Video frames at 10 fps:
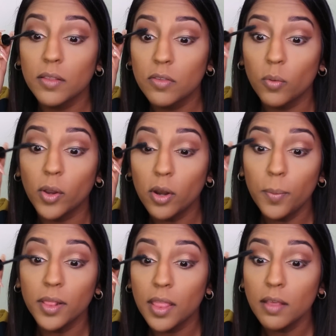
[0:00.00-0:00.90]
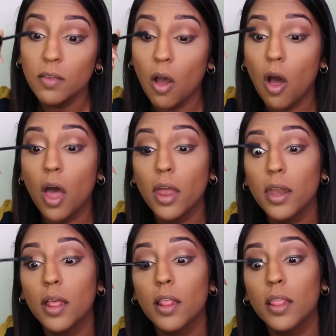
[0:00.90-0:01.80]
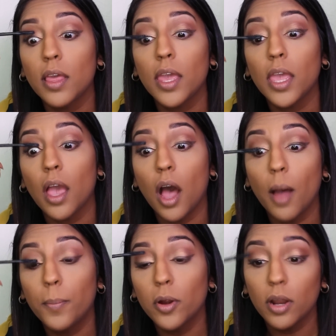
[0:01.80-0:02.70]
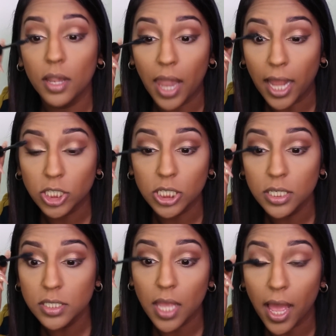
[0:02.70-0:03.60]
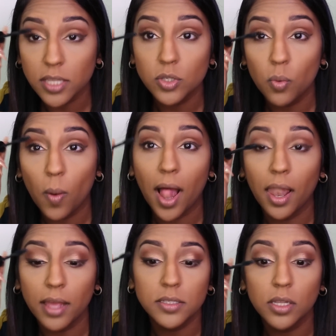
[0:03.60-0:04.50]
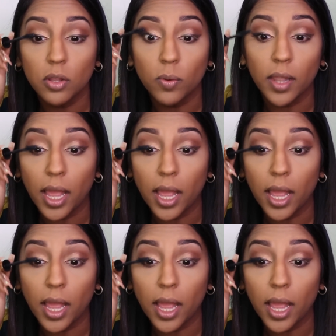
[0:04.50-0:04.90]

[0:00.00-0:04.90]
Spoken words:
So we're going to put this on the upper lashes as well as the lower